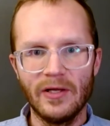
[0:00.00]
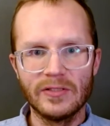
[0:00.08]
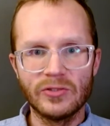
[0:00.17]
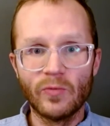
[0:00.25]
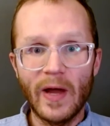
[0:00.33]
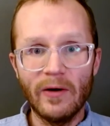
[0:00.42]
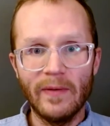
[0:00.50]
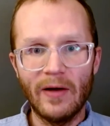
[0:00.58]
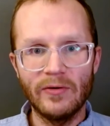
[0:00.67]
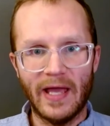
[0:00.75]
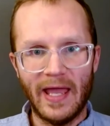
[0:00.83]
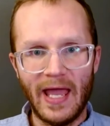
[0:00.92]
So, right
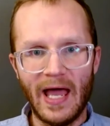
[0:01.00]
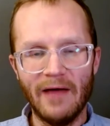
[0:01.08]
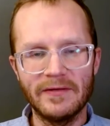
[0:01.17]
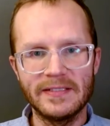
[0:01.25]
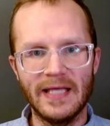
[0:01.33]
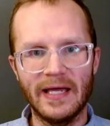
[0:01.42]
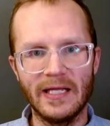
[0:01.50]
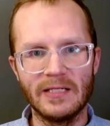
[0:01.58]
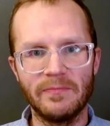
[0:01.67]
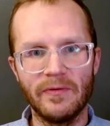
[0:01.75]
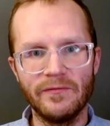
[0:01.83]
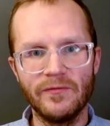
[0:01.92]
around a half a
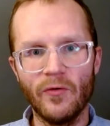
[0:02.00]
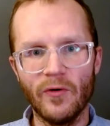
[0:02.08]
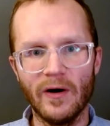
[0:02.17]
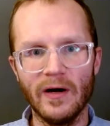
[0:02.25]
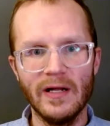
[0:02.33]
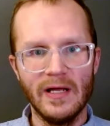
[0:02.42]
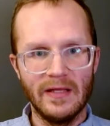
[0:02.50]
second before